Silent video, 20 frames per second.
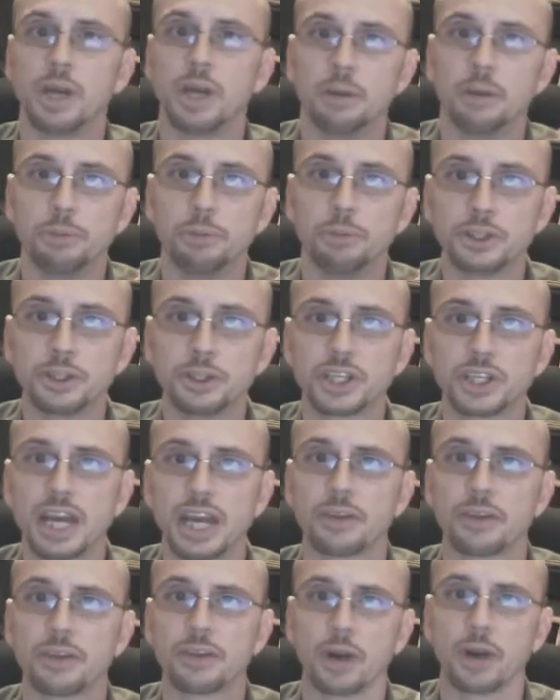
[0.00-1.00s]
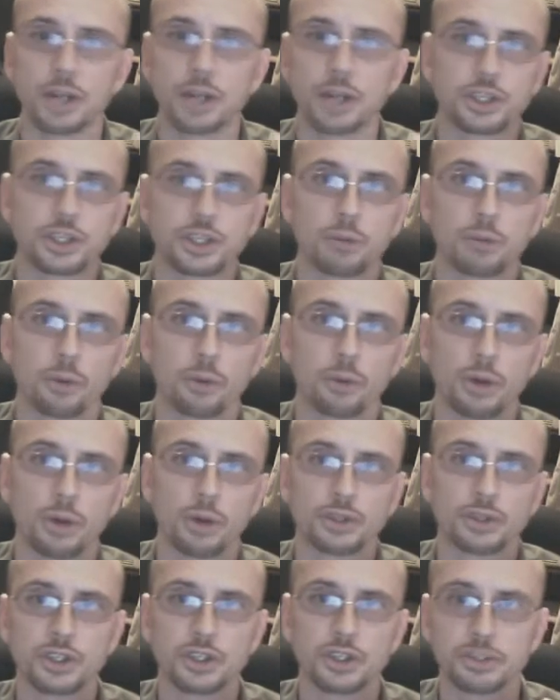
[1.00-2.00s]
Put together,
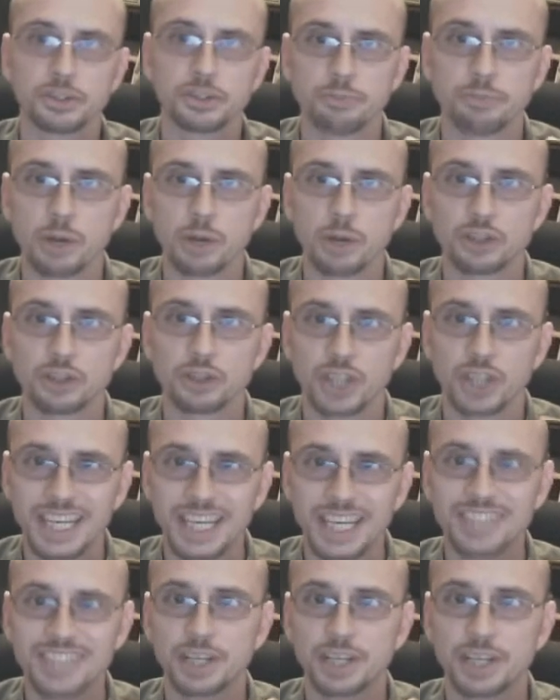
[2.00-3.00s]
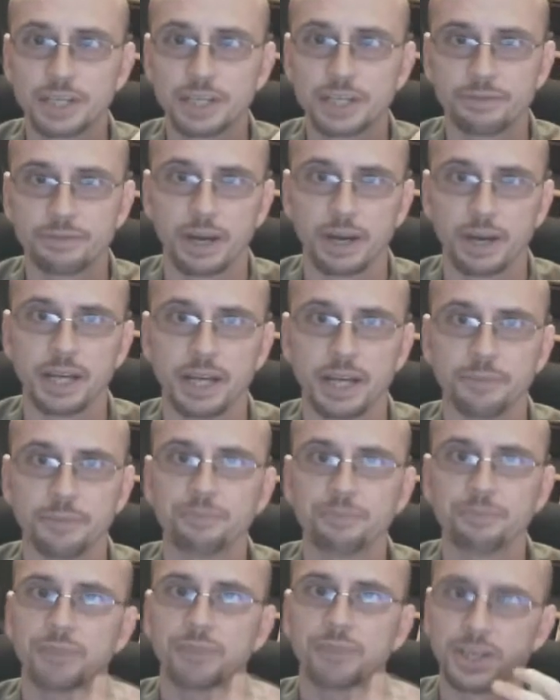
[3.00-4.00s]
osteoporosis is most easily defined
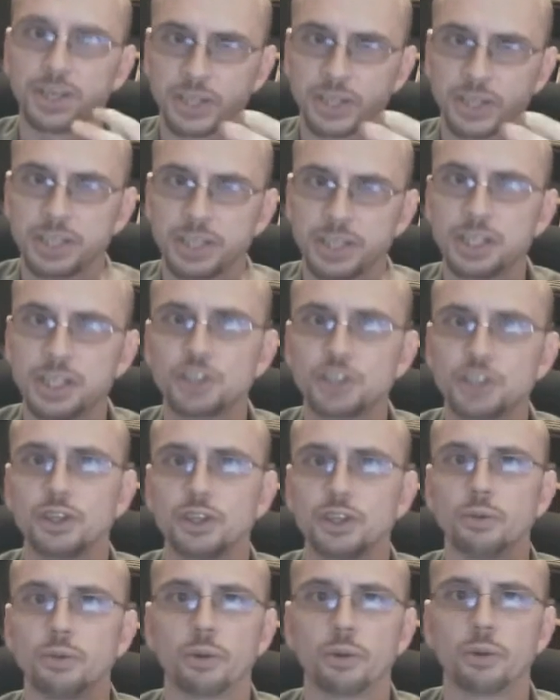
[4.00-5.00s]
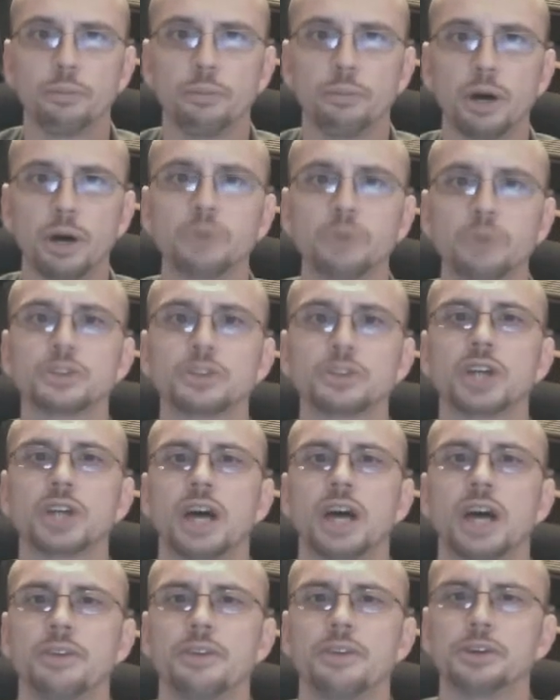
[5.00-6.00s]
as a condition where bones
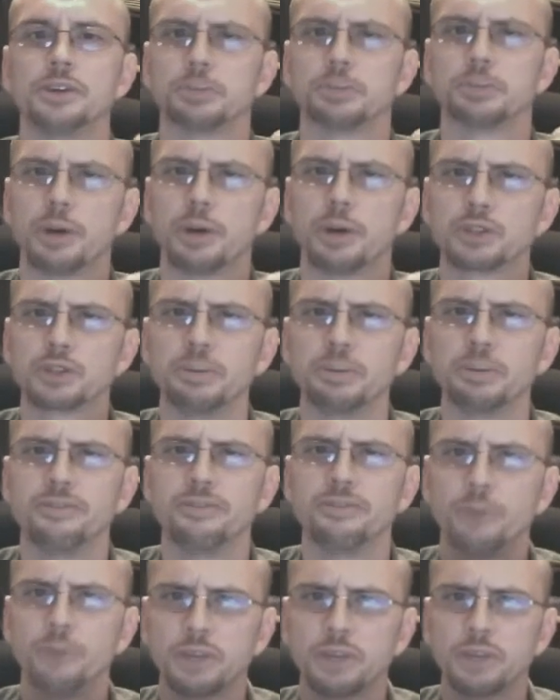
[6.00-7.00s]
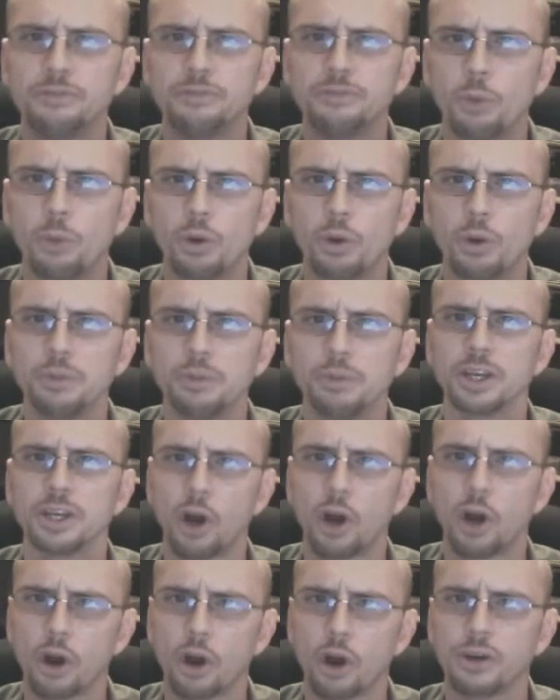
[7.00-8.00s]
that are supposed to be fully formed and
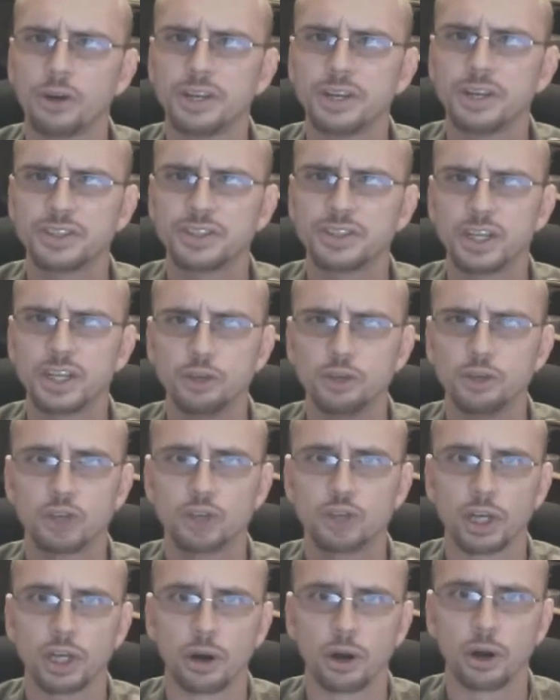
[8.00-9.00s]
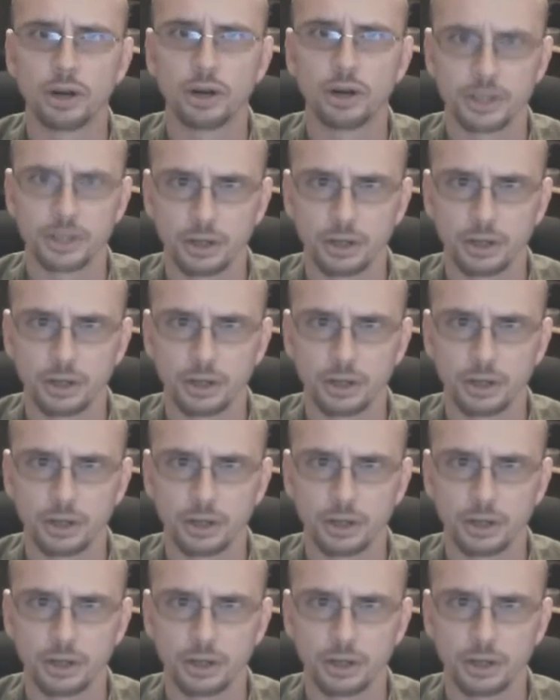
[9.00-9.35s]
hardened as they usually are in